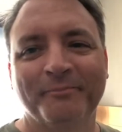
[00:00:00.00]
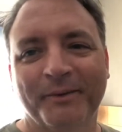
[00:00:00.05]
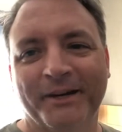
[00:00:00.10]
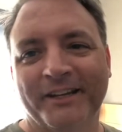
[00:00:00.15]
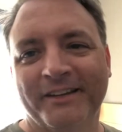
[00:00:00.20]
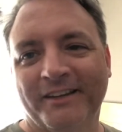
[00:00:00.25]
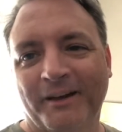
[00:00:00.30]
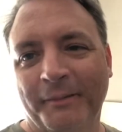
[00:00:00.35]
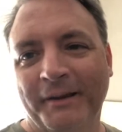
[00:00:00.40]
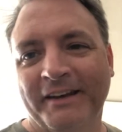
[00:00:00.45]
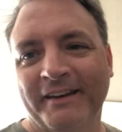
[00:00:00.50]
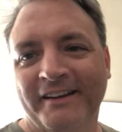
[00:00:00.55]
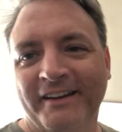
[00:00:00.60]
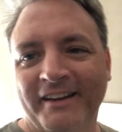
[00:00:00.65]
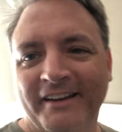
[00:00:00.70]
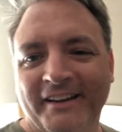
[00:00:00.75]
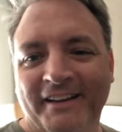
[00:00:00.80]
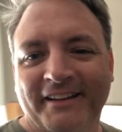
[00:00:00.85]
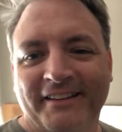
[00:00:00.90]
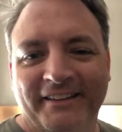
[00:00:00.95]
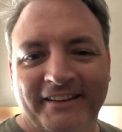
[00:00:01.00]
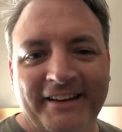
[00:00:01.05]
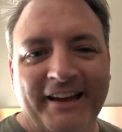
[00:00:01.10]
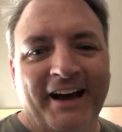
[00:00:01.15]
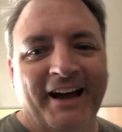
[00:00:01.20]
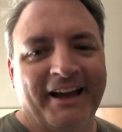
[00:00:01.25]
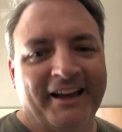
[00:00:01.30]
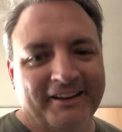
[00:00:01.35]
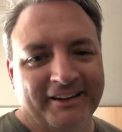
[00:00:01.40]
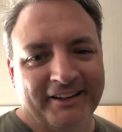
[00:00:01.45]
but I mean, the
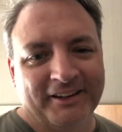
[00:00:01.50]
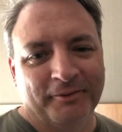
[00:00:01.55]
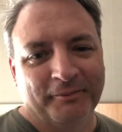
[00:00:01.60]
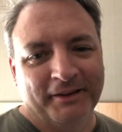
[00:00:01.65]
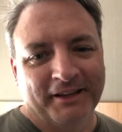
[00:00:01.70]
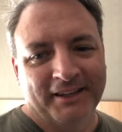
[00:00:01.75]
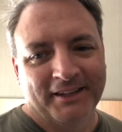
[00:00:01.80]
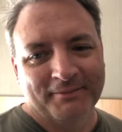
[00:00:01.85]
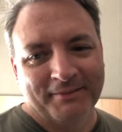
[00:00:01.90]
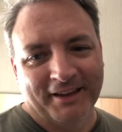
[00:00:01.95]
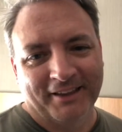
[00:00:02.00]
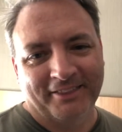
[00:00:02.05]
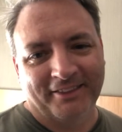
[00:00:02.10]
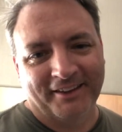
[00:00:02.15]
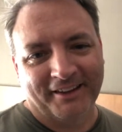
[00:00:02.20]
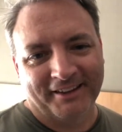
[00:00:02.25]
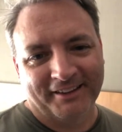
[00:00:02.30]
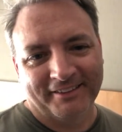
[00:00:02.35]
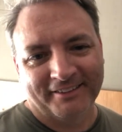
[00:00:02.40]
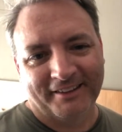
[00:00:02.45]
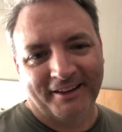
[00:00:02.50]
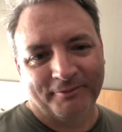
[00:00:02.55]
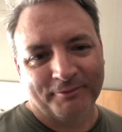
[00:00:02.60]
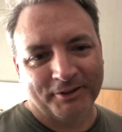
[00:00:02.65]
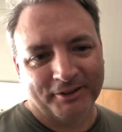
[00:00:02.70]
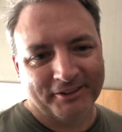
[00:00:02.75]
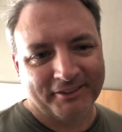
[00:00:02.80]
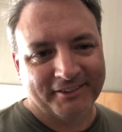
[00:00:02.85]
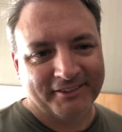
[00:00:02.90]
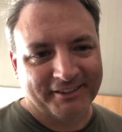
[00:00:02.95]
diet, you know, being the big thing is I'm
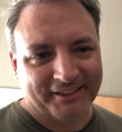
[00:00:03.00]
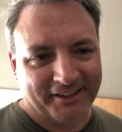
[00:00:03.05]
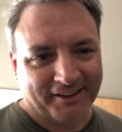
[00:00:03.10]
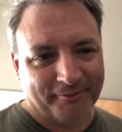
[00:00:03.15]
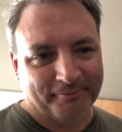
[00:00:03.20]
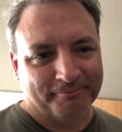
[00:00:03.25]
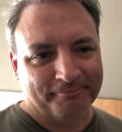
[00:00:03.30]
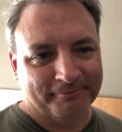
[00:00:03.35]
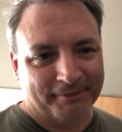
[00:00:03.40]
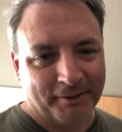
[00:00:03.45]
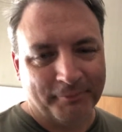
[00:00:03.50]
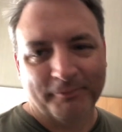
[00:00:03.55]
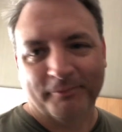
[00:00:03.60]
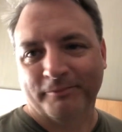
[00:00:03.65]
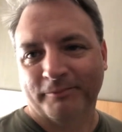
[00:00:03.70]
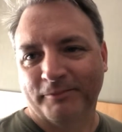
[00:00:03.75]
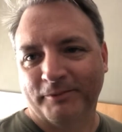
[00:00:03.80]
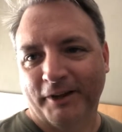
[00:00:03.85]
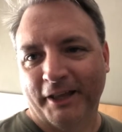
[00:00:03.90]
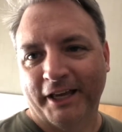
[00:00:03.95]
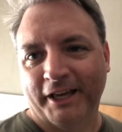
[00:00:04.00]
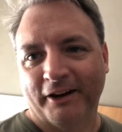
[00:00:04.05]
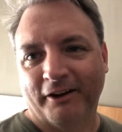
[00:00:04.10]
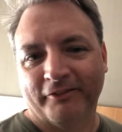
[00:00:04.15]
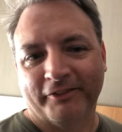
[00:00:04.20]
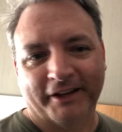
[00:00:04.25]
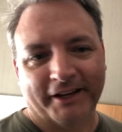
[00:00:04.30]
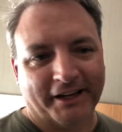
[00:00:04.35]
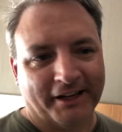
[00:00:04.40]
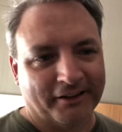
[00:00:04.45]
just, you know, I'm, I'm laying
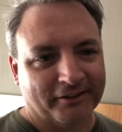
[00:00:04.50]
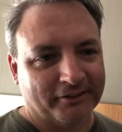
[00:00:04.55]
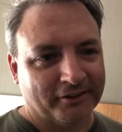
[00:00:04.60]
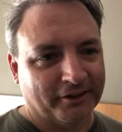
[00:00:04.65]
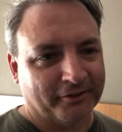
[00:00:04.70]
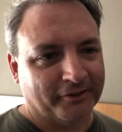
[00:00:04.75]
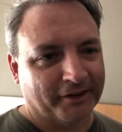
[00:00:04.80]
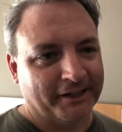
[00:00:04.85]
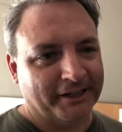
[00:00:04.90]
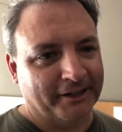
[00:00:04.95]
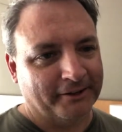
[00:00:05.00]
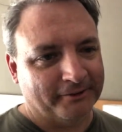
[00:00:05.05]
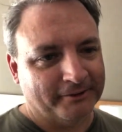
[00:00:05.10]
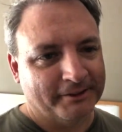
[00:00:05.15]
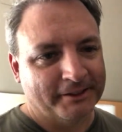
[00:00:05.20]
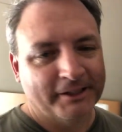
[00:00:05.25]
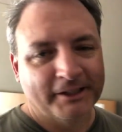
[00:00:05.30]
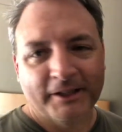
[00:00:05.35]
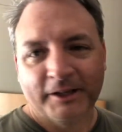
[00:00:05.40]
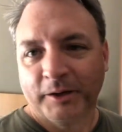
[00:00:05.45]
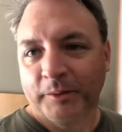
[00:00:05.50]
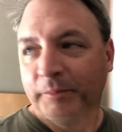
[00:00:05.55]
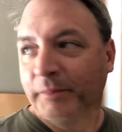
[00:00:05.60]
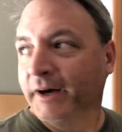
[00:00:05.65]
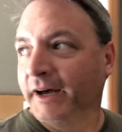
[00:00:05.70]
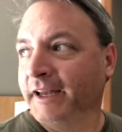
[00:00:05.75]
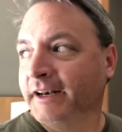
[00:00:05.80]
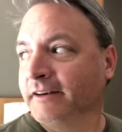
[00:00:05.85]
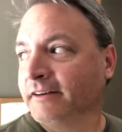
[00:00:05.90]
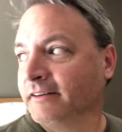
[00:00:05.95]
off that kind of stuff right now.
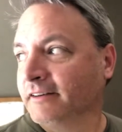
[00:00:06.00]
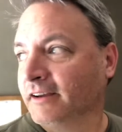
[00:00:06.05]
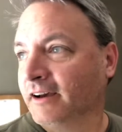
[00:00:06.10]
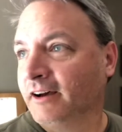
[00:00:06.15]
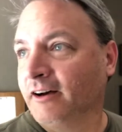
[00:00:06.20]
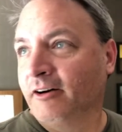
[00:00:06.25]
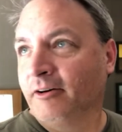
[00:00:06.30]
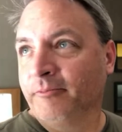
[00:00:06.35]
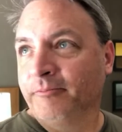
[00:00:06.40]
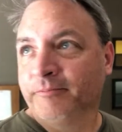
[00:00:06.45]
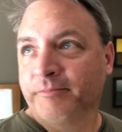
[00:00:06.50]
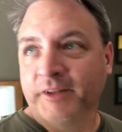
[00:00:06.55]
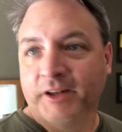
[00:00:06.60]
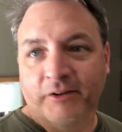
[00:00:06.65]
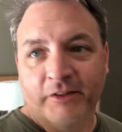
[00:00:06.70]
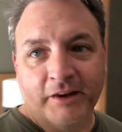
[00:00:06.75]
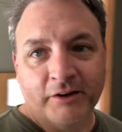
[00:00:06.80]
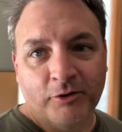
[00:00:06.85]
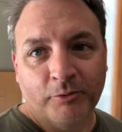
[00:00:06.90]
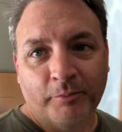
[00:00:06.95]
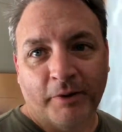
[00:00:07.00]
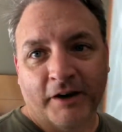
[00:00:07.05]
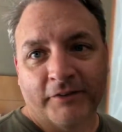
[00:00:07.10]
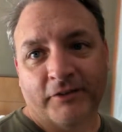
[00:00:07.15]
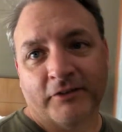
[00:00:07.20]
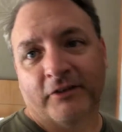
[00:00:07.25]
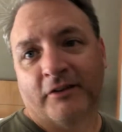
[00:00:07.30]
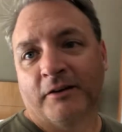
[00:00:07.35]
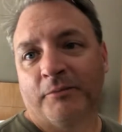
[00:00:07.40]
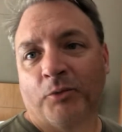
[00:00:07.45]
But um, you know, they do
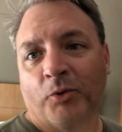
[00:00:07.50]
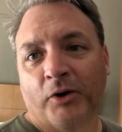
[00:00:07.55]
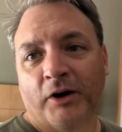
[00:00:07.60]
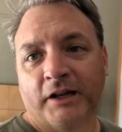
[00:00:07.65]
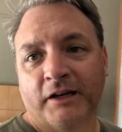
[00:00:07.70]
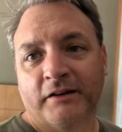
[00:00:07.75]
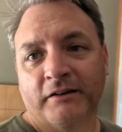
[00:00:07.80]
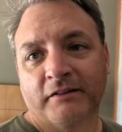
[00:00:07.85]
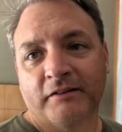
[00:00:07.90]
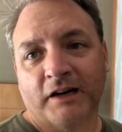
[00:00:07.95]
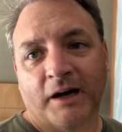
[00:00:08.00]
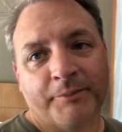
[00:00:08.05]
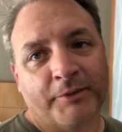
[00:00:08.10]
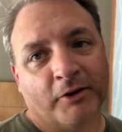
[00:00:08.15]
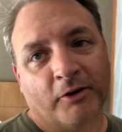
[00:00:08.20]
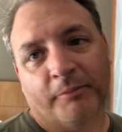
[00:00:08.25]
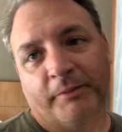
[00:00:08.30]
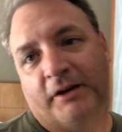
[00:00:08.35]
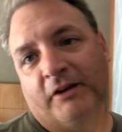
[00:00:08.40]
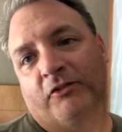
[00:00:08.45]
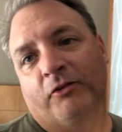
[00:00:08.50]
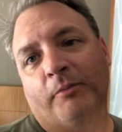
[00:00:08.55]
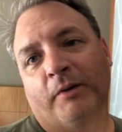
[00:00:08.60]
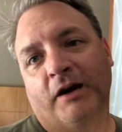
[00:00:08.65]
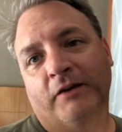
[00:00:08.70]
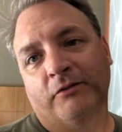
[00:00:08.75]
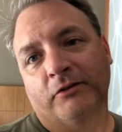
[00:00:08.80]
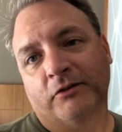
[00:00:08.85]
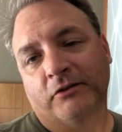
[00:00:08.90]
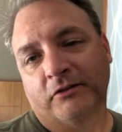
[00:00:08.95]
breakfast in the morning. I'm not going to be here for
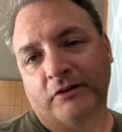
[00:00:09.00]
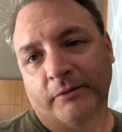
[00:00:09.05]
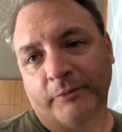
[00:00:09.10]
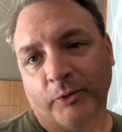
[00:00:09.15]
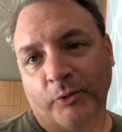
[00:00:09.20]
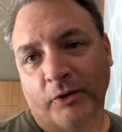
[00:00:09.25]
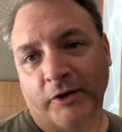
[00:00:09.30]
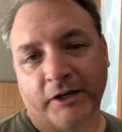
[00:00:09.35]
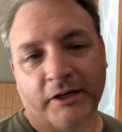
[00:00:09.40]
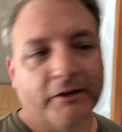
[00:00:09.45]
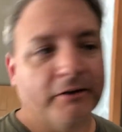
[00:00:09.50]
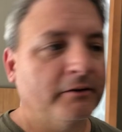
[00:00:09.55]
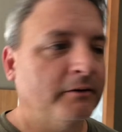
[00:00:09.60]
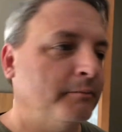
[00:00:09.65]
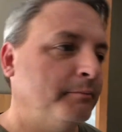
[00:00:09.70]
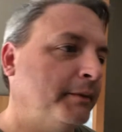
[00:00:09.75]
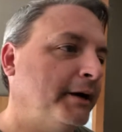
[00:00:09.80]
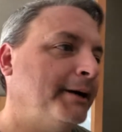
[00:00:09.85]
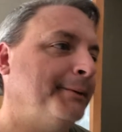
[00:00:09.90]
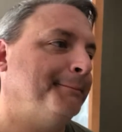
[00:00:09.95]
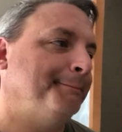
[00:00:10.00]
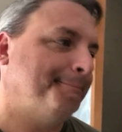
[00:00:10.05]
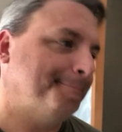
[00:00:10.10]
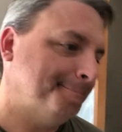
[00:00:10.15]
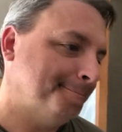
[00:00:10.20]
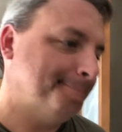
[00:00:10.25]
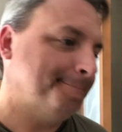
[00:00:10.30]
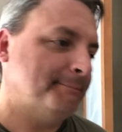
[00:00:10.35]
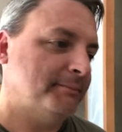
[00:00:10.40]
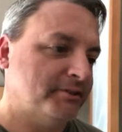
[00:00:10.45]
breakfast because I'll be working. But
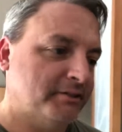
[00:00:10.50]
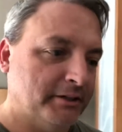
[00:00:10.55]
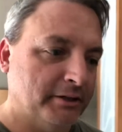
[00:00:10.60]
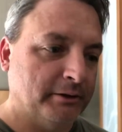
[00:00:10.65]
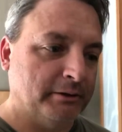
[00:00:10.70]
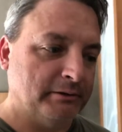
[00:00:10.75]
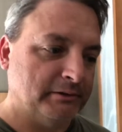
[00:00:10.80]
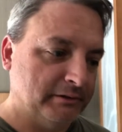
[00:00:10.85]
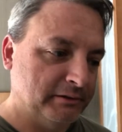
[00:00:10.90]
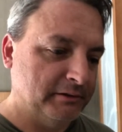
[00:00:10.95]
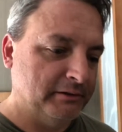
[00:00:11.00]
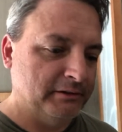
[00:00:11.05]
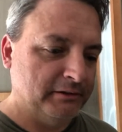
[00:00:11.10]
still,